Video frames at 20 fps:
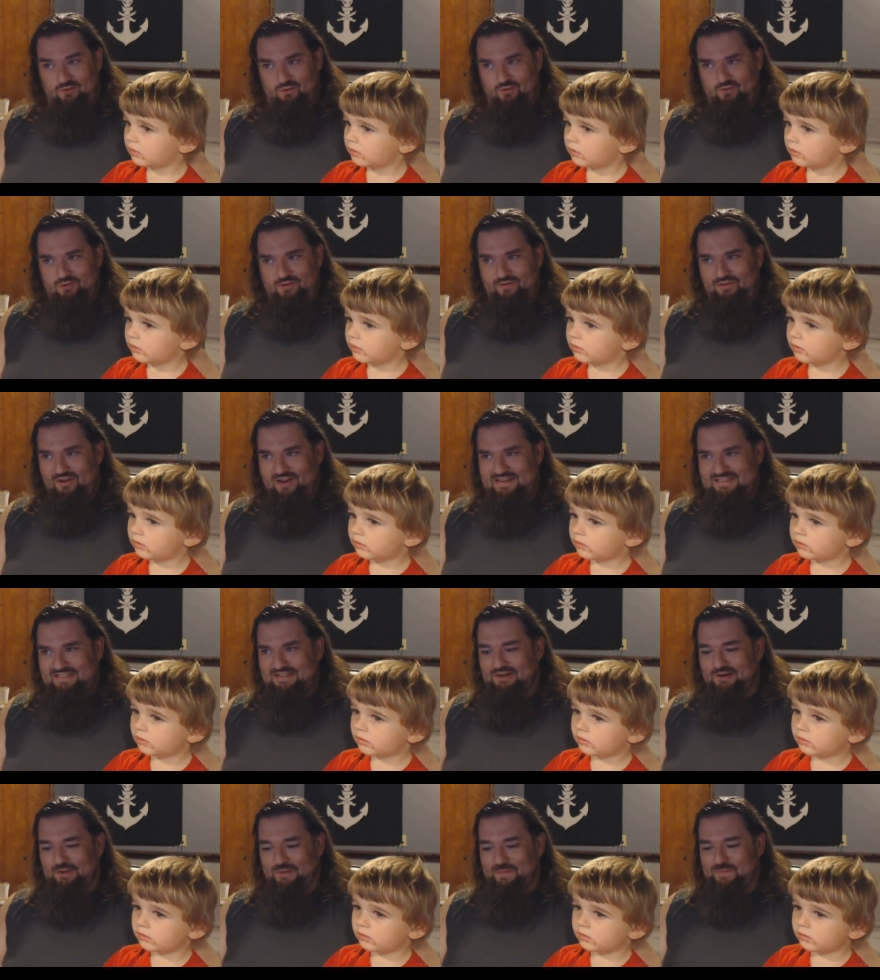Speaker 1: Order of
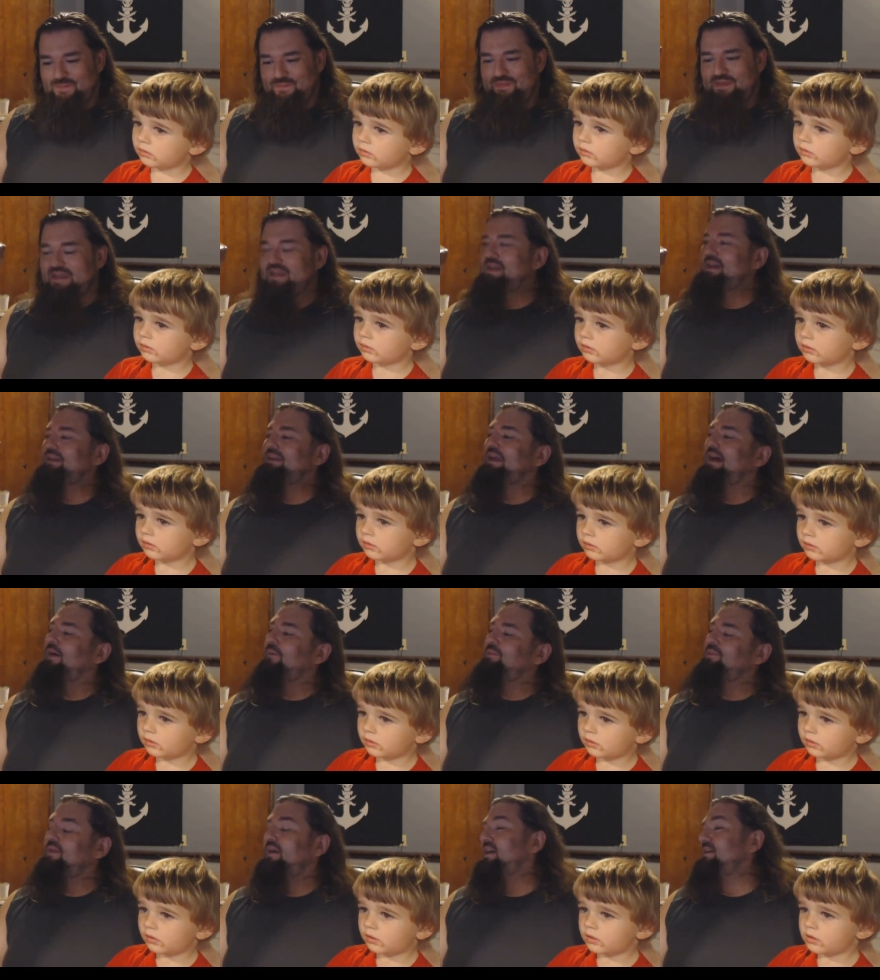Greyskull.
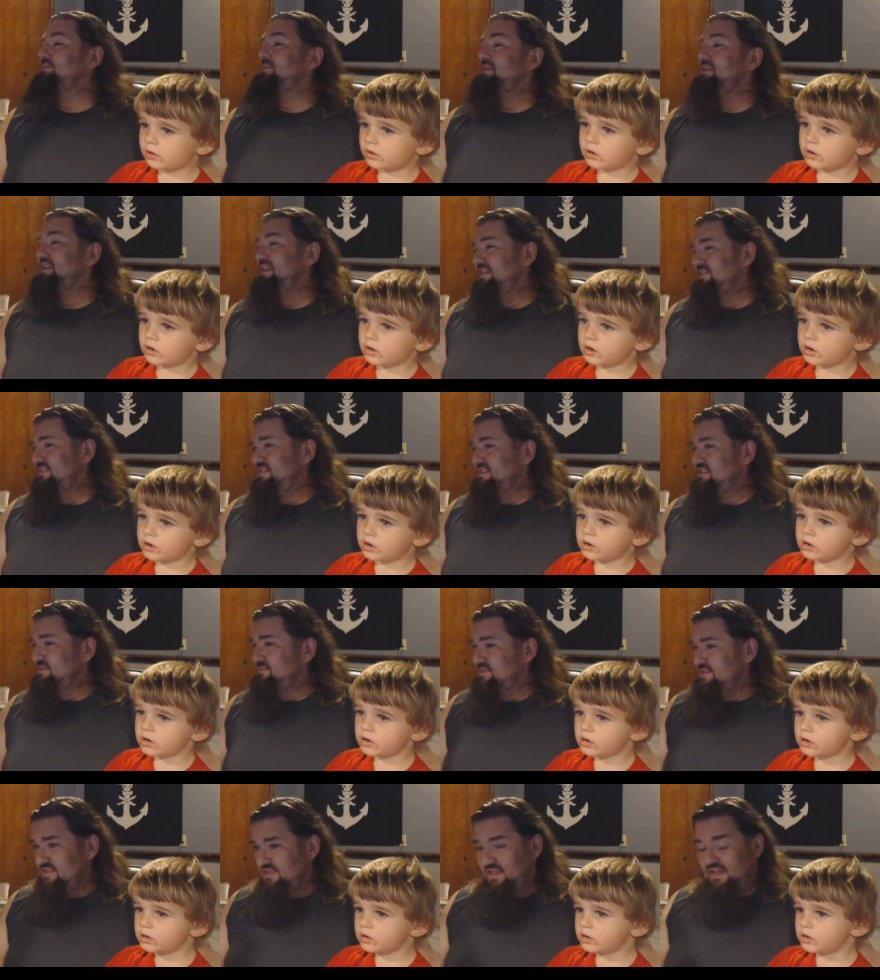Now, I've been given
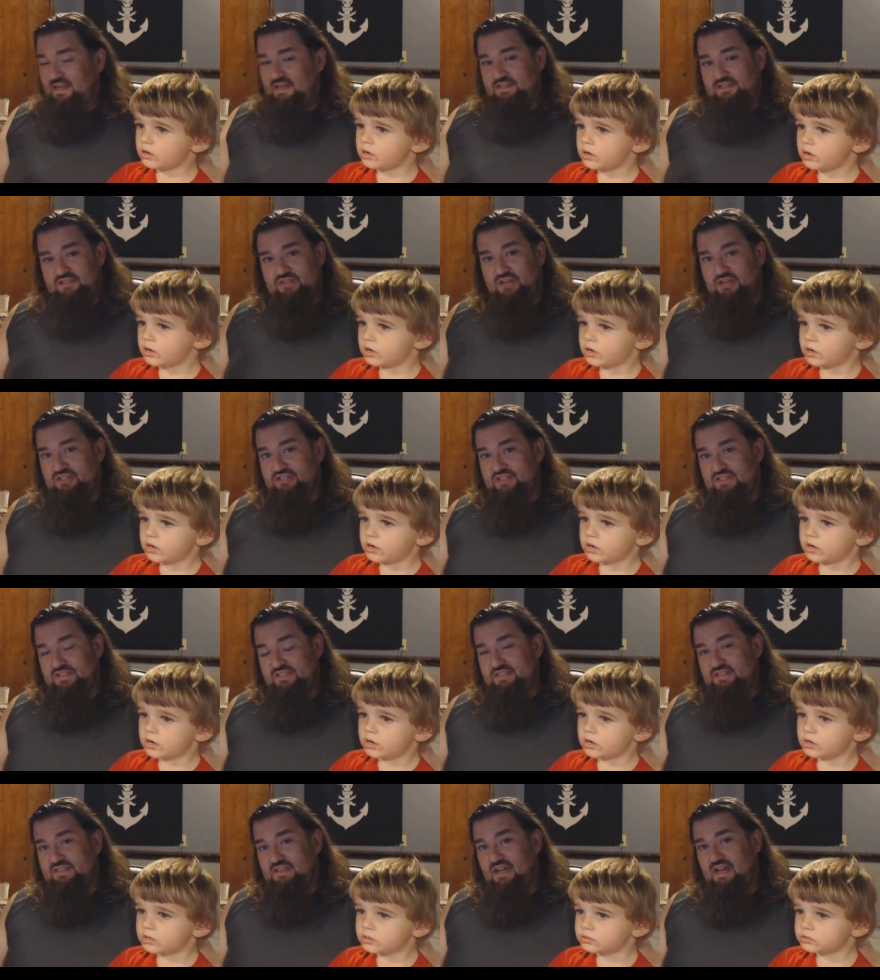some slight
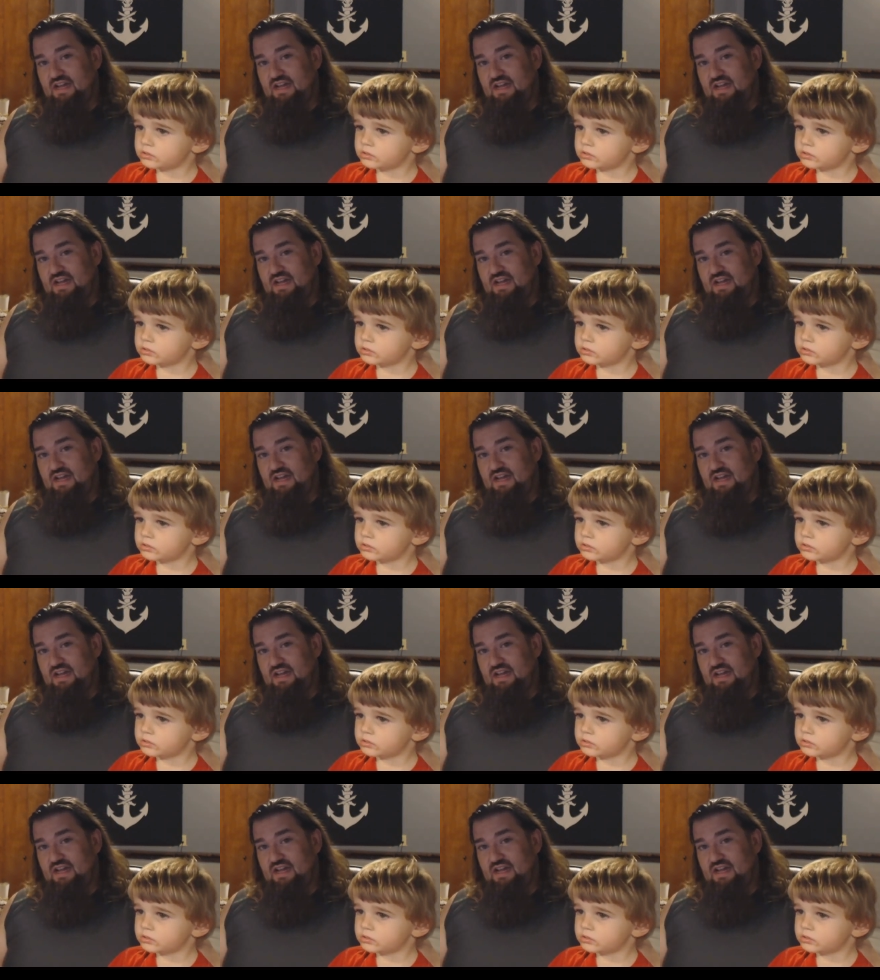instructions